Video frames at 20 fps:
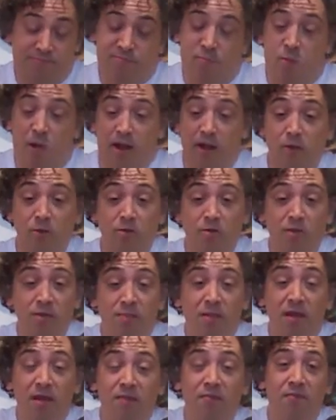why don't you just
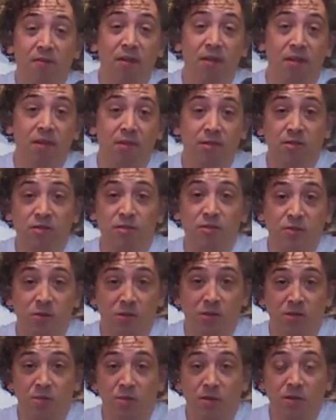make a video and show
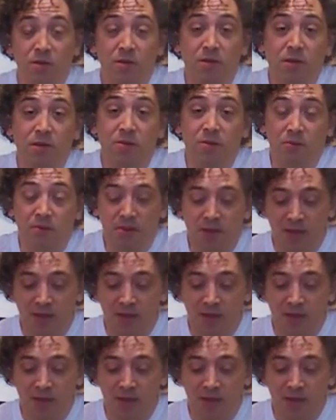us what you do?